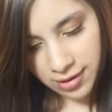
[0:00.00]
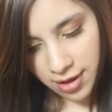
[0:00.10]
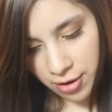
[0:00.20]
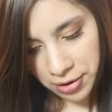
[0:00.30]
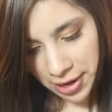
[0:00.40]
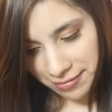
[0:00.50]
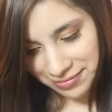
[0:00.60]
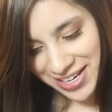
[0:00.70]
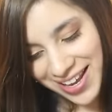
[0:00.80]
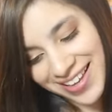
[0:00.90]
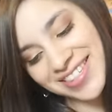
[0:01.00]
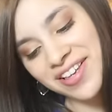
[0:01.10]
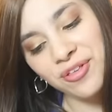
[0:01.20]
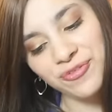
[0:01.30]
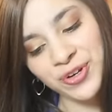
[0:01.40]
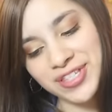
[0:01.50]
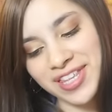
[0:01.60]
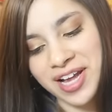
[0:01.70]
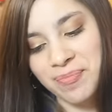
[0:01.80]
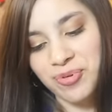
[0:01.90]
Okay, so the first
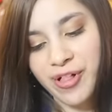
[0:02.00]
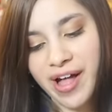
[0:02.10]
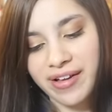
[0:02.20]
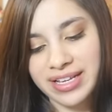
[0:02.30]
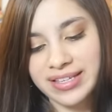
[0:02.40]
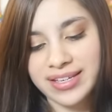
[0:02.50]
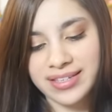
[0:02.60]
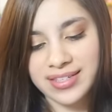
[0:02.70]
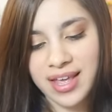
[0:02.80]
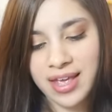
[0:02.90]
thing I pull out is this